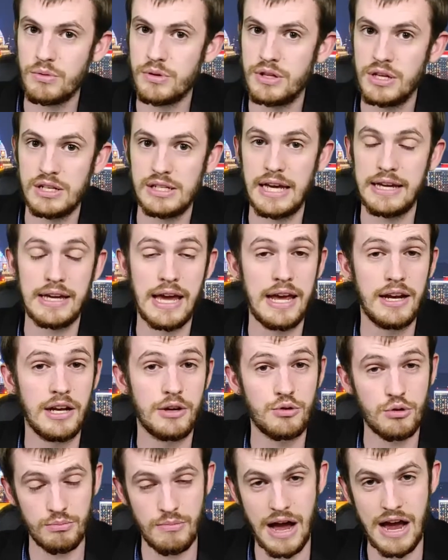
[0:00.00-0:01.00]
within like
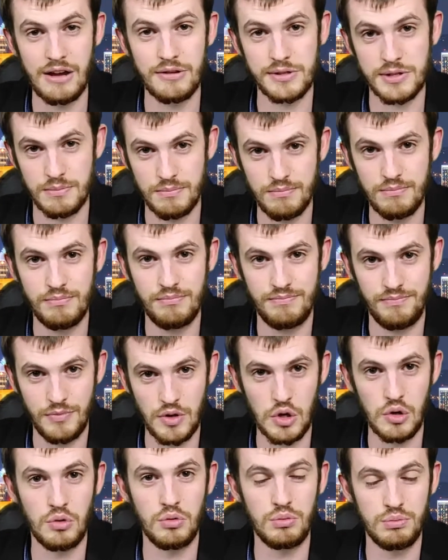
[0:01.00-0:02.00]
800 miles
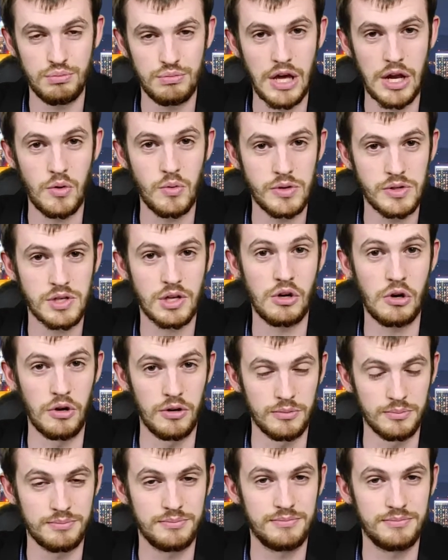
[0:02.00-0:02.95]
knew that it was a girl.